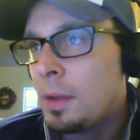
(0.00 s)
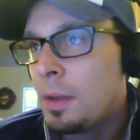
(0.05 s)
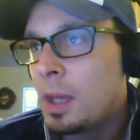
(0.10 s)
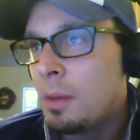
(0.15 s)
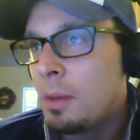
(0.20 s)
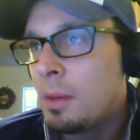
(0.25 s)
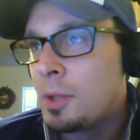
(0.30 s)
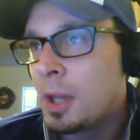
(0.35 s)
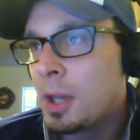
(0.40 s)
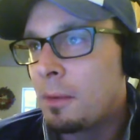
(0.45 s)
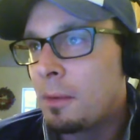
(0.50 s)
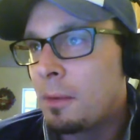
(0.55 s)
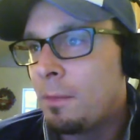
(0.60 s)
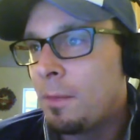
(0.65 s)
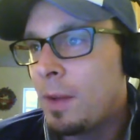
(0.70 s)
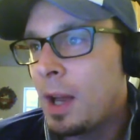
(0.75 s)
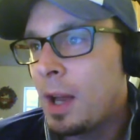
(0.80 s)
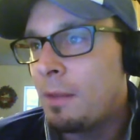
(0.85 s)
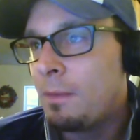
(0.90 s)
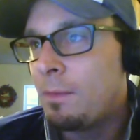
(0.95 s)
like
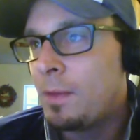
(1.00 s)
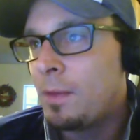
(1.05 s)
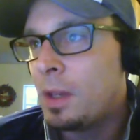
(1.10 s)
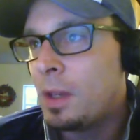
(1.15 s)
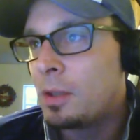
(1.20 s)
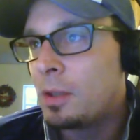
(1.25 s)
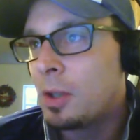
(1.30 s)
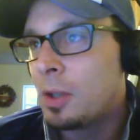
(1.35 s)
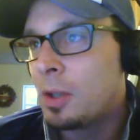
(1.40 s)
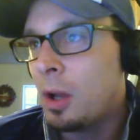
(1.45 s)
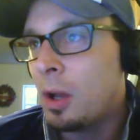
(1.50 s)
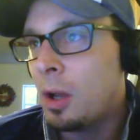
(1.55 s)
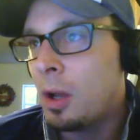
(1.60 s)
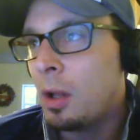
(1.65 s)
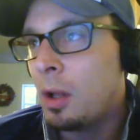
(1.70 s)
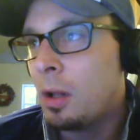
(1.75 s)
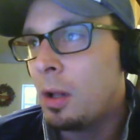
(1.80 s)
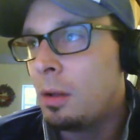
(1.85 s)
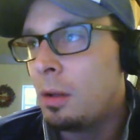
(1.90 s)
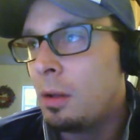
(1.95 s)
5 feet
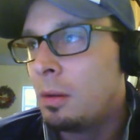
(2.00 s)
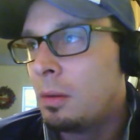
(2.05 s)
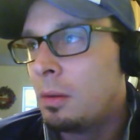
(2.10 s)
tall.